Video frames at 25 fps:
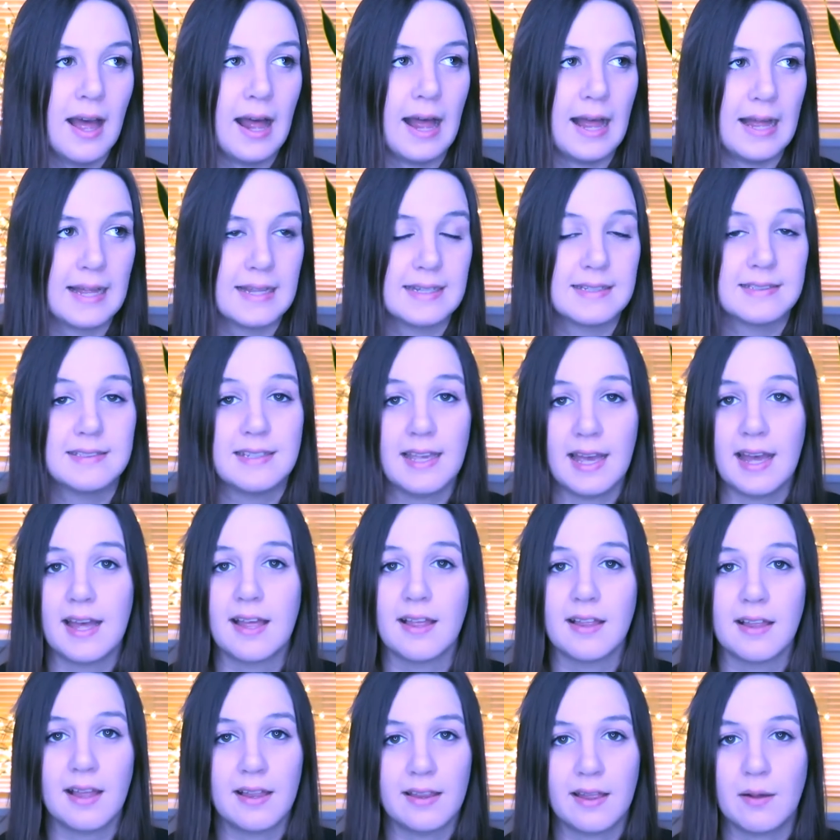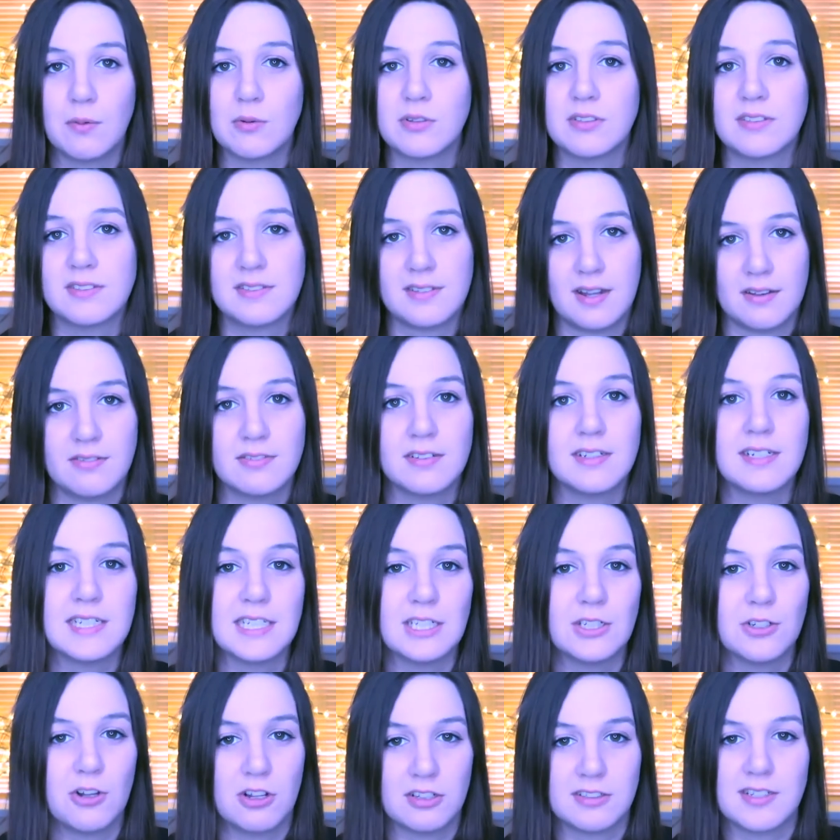and yeah, that was
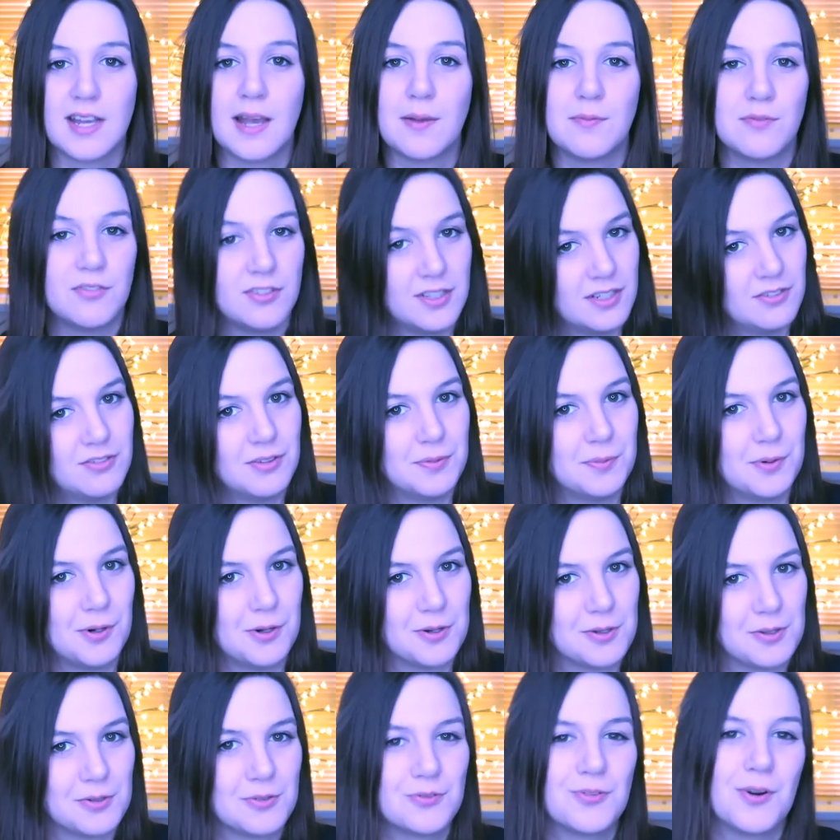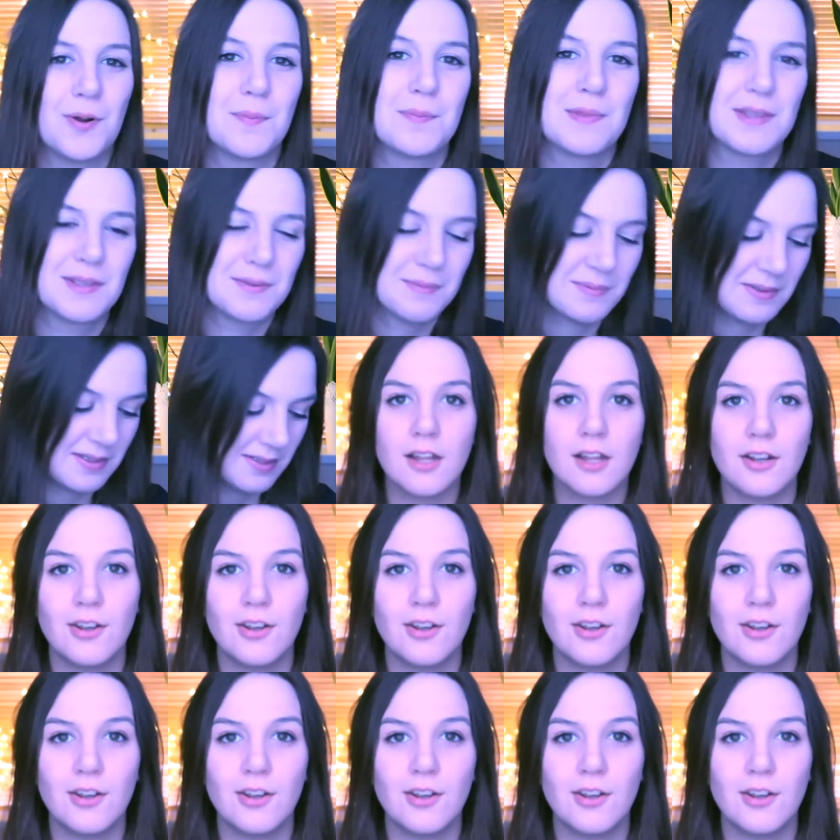definitely an all-time favourite product from them.